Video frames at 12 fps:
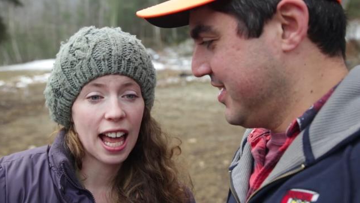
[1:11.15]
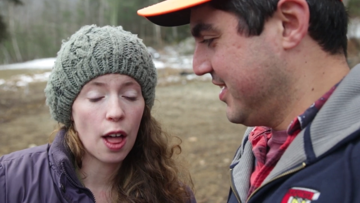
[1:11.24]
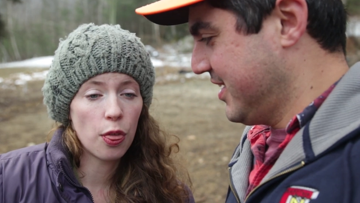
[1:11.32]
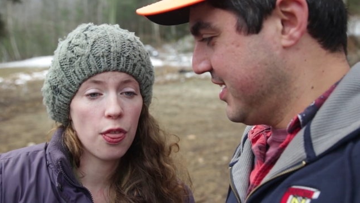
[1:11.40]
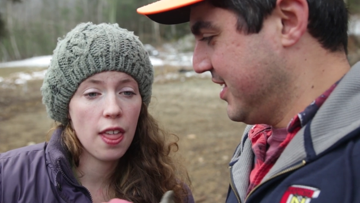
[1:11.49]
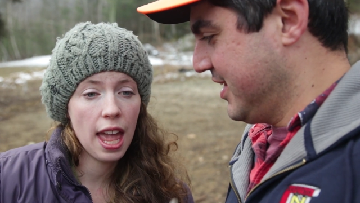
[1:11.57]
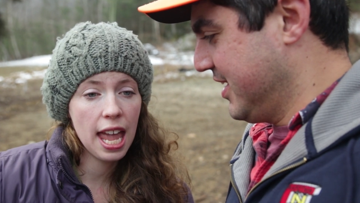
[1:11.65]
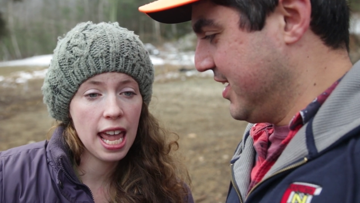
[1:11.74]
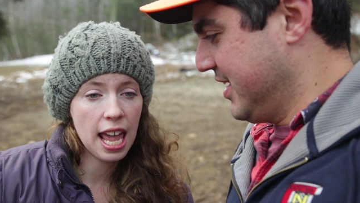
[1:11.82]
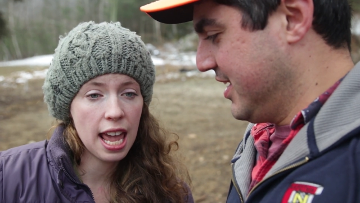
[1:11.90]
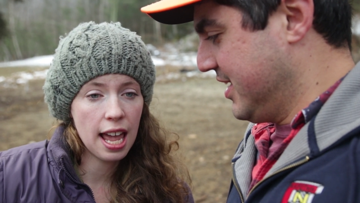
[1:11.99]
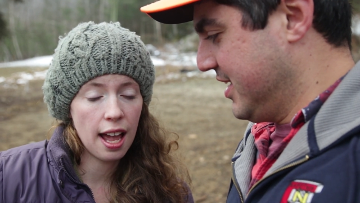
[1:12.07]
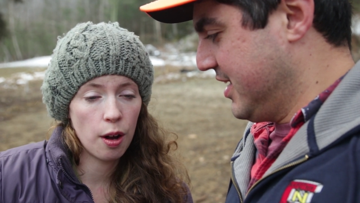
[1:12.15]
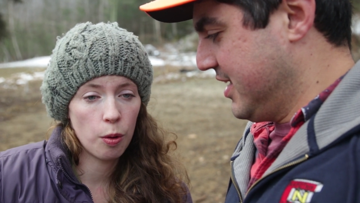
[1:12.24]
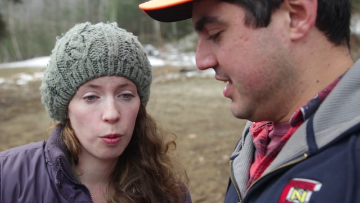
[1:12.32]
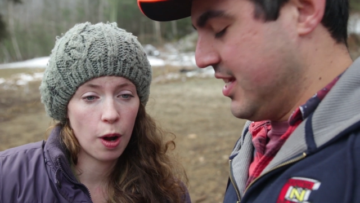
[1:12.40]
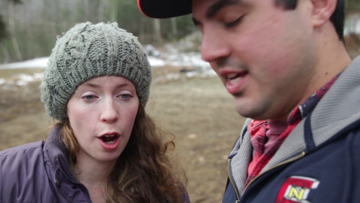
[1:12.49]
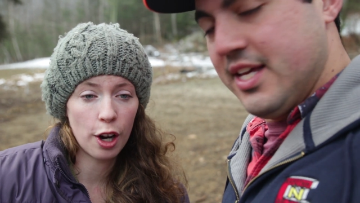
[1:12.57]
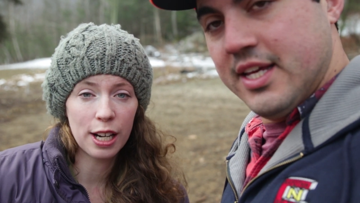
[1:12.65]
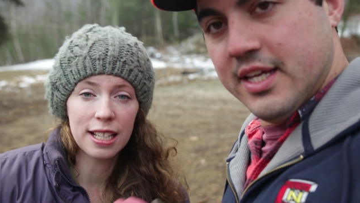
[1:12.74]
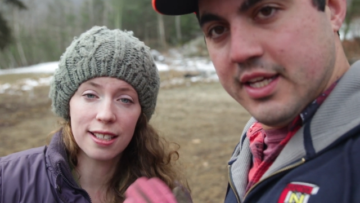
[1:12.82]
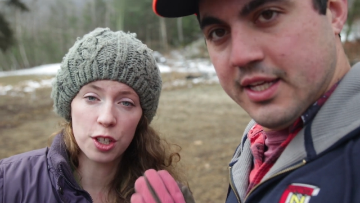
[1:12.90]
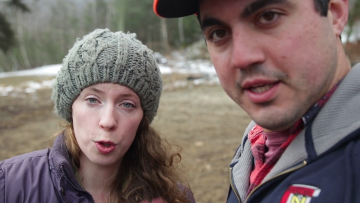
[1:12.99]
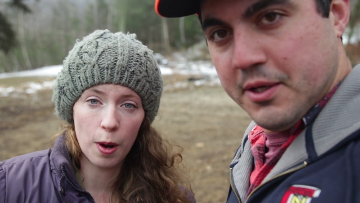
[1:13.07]
Speaker 1: Now they are in a
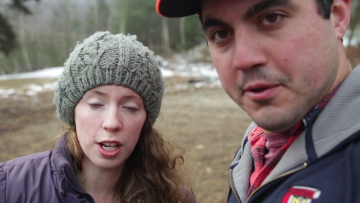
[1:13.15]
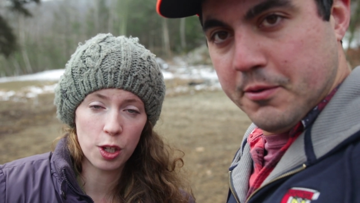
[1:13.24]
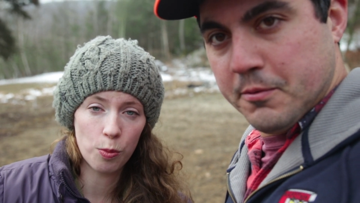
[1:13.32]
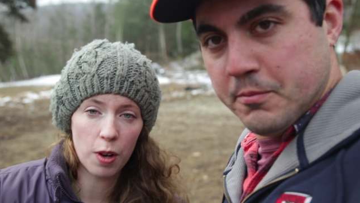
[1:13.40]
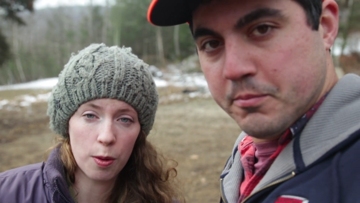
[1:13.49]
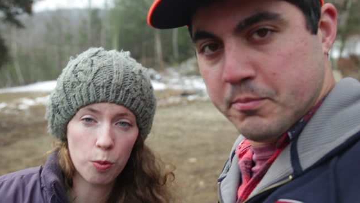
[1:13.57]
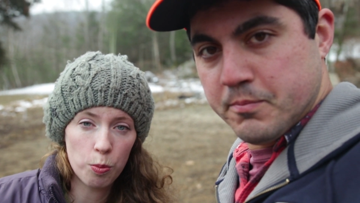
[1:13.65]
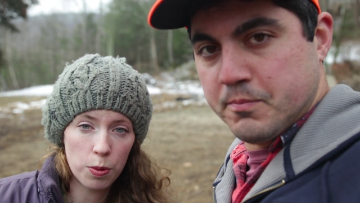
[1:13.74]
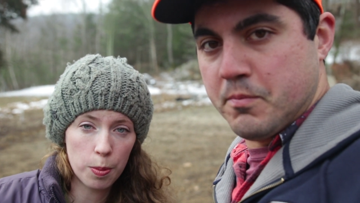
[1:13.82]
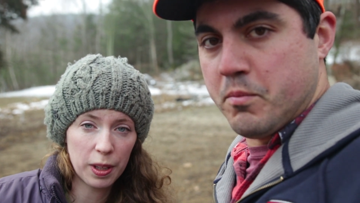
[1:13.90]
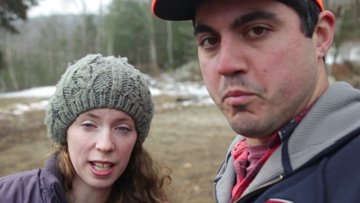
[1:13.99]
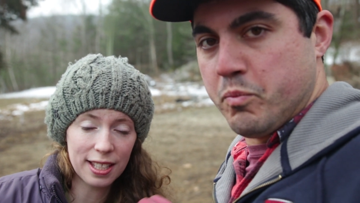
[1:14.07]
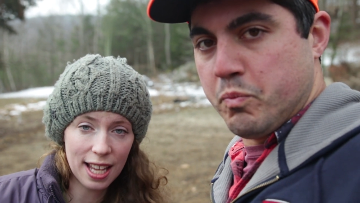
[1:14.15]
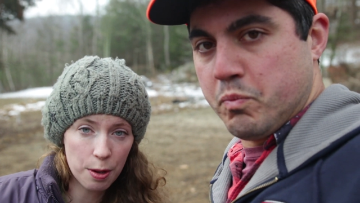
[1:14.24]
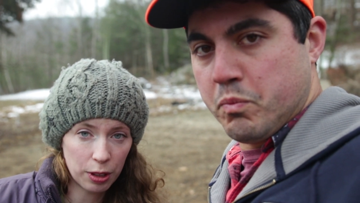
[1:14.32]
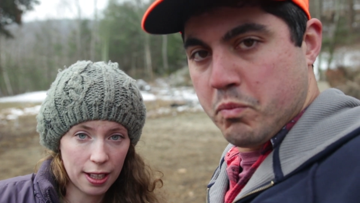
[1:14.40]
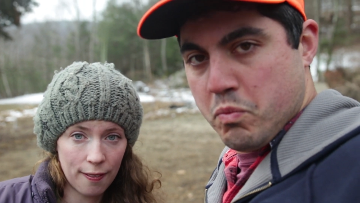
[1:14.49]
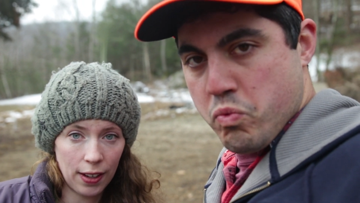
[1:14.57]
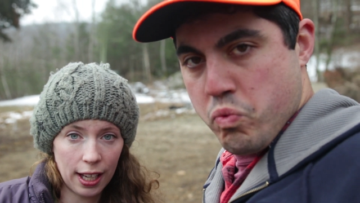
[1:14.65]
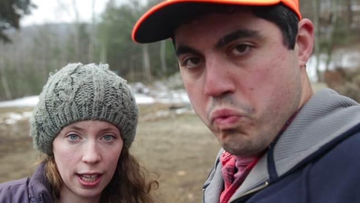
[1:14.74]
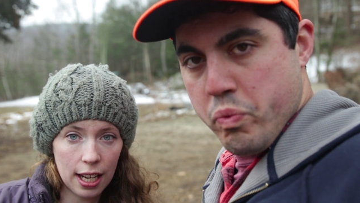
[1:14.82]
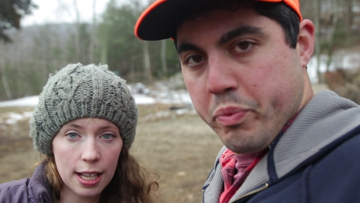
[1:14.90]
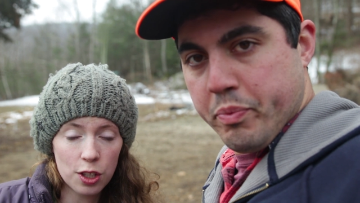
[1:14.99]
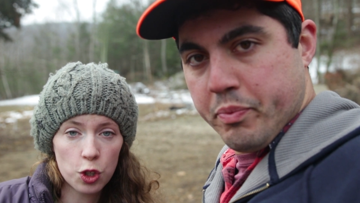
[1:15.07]
situation where the place they were living
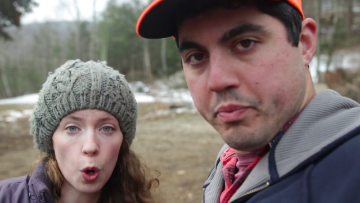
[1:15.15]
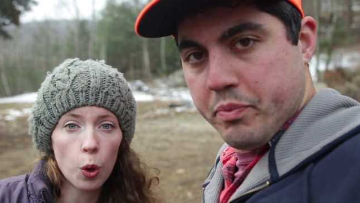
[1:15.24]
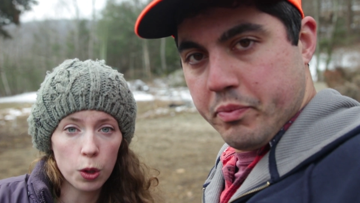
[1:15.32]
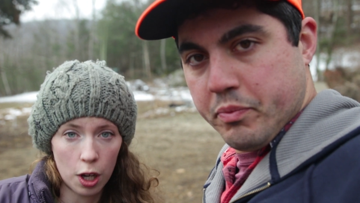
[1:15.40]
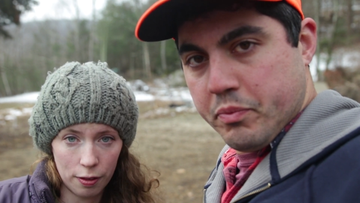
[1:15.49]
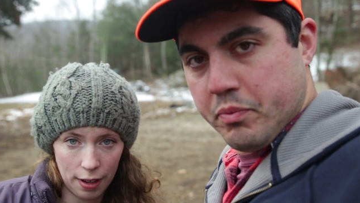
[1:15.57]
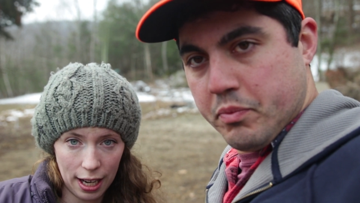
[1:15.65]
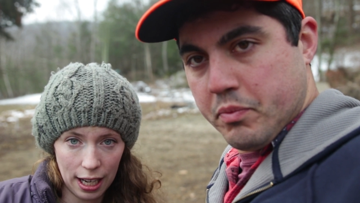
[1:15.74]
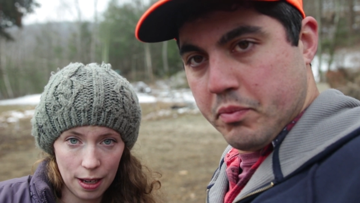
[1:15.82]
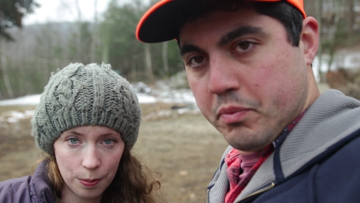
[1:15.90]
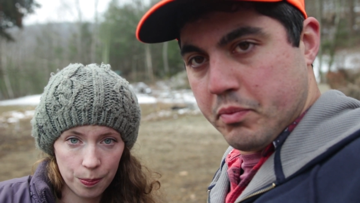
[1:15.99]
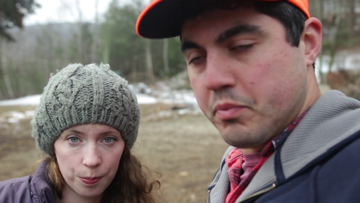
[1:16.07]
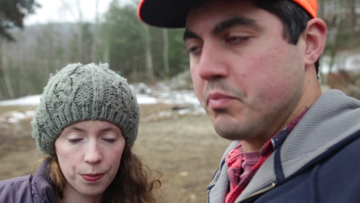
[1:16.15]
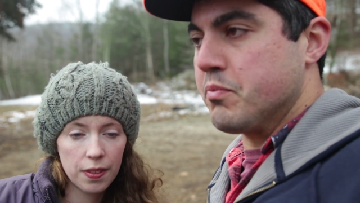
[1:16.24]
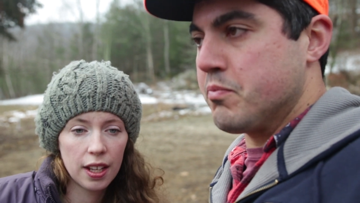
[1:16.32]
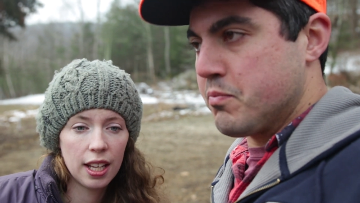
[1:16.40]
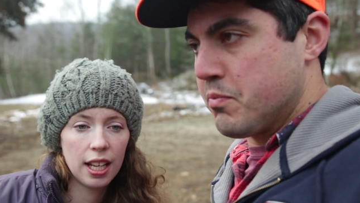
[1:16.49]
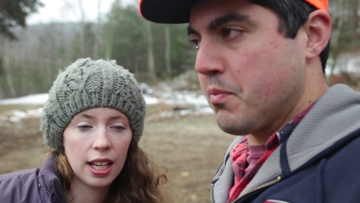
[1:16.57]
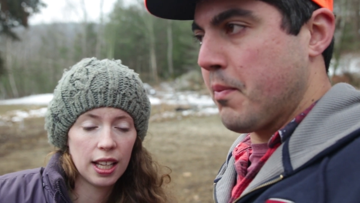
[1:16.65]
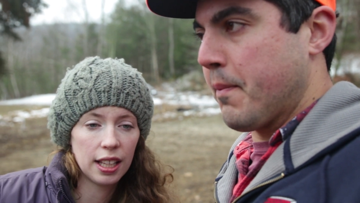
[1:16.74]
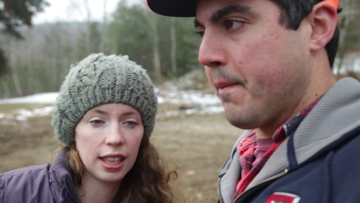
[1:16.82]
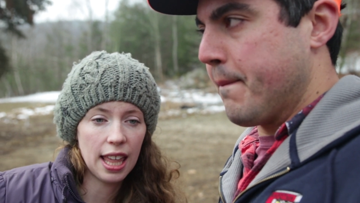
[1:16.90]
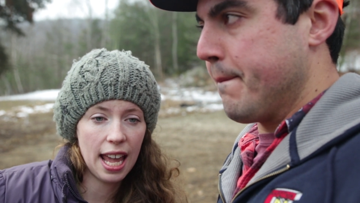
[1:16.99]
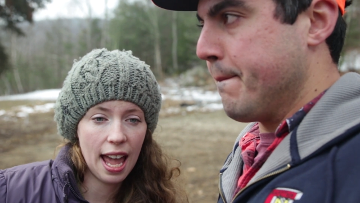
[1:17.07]
in has sold already.
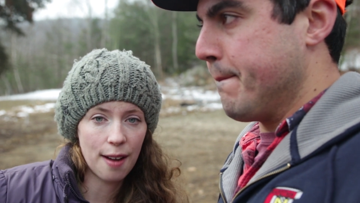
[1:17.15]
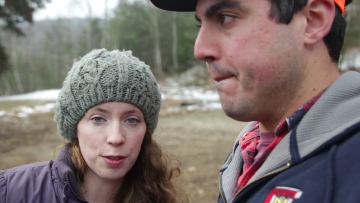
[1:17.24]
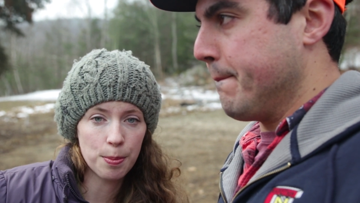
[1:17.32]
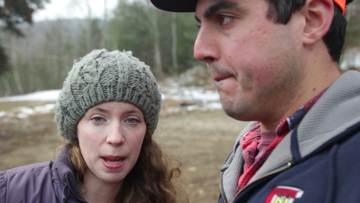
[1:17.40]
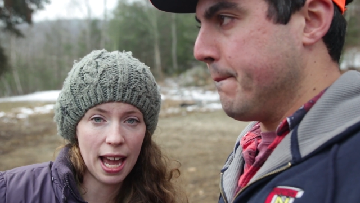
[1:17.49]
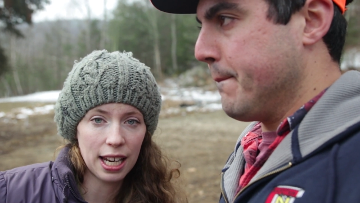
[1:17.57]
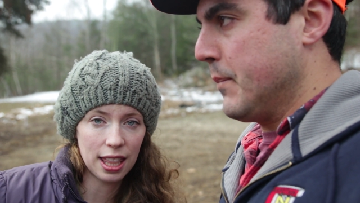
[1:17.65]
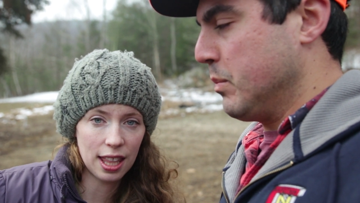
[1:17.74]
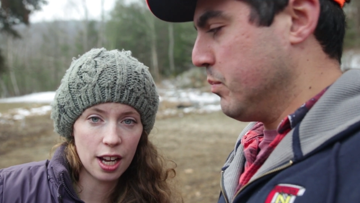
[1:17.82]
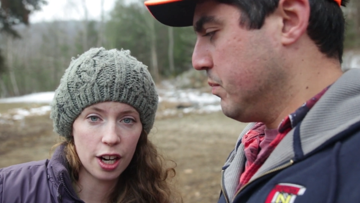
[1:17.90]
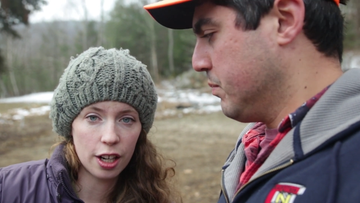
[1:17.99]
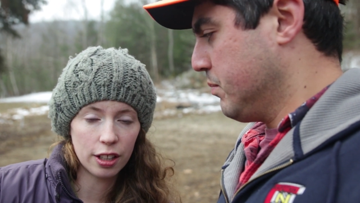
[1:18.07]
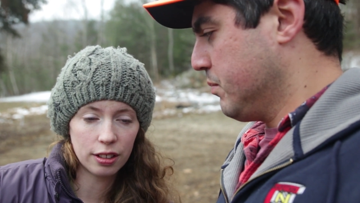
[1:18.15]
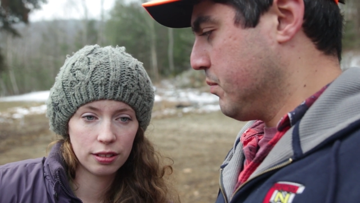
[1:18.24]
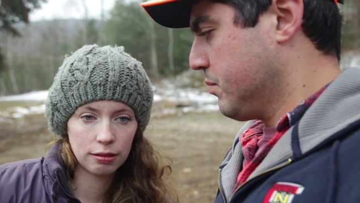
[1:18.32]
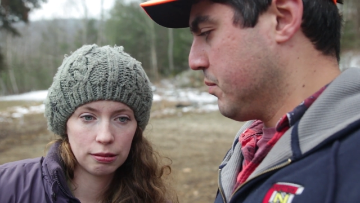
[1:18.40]
They have to be out of there